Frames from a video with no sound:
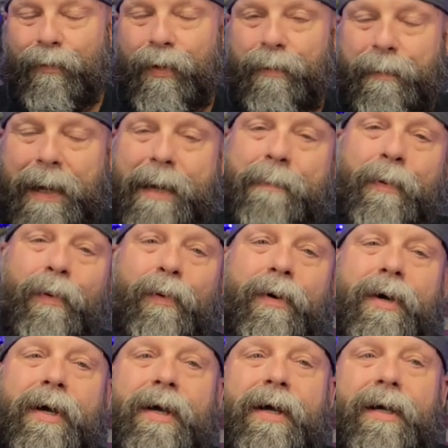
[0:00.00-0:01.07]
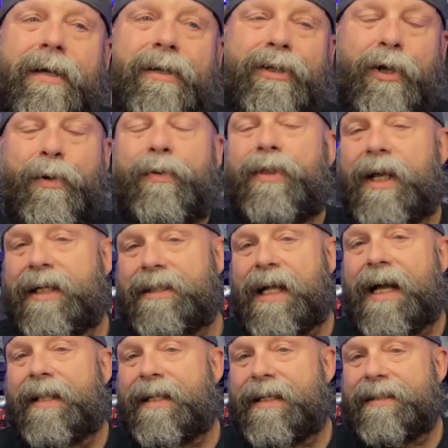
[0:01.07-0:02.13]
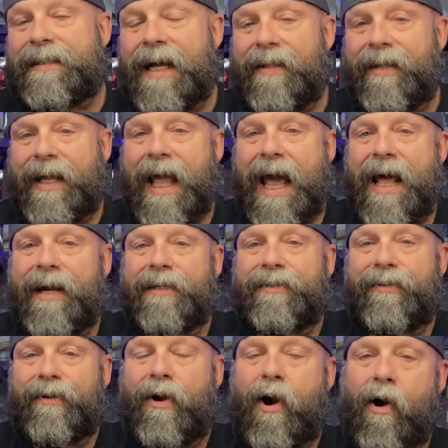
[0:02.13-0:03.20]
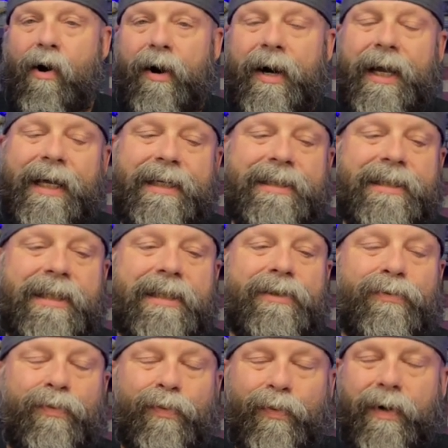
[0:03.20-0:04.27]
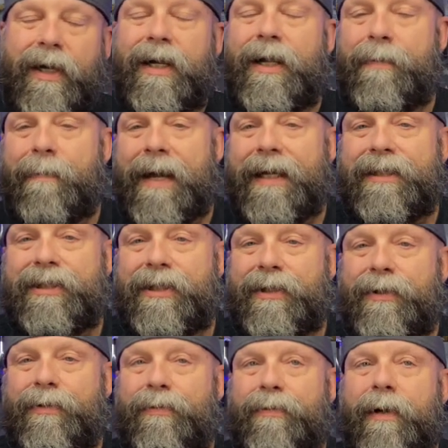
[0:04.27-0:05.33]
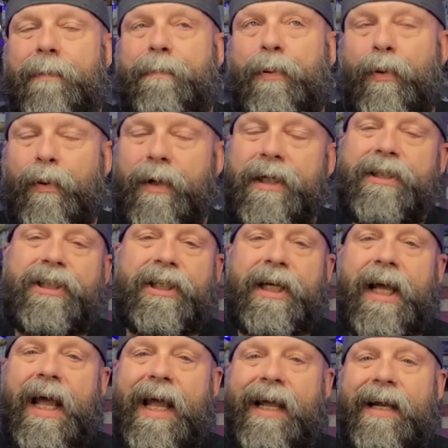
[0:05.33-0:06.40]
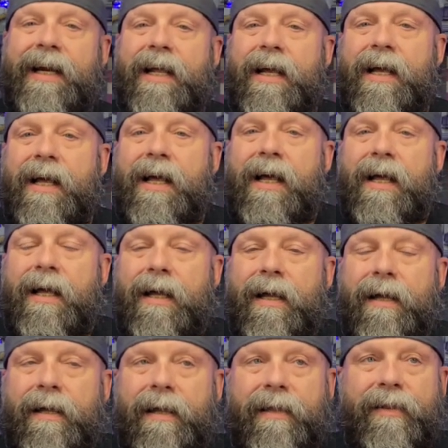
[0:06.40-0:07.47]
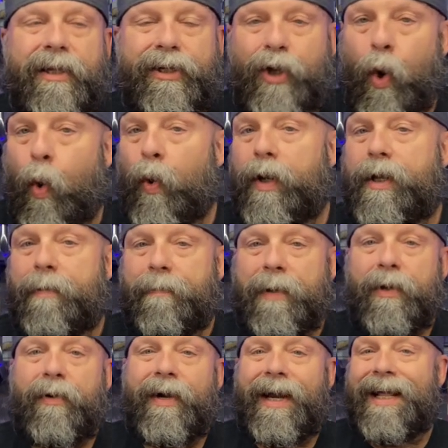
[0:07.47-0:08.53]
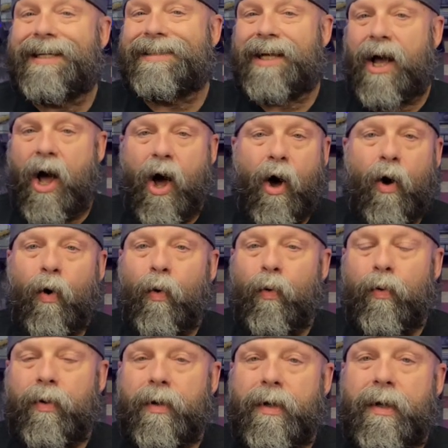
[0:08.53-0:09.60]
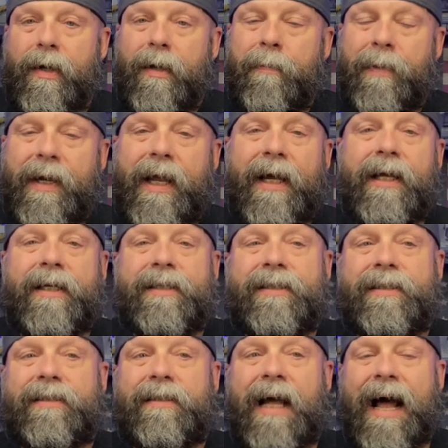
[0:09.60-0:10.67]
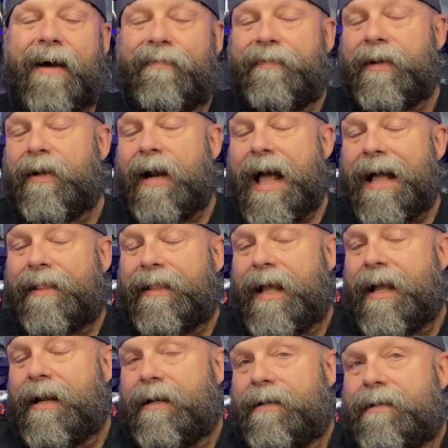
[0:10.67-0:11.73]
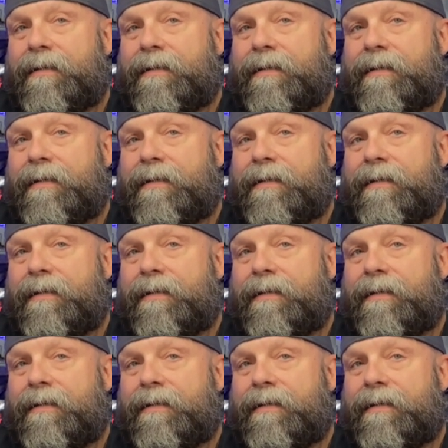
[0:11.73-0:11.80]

when people do things like this out of the kindness of their heart, it just really makes you appreciate the toy community as a whole because I feel like that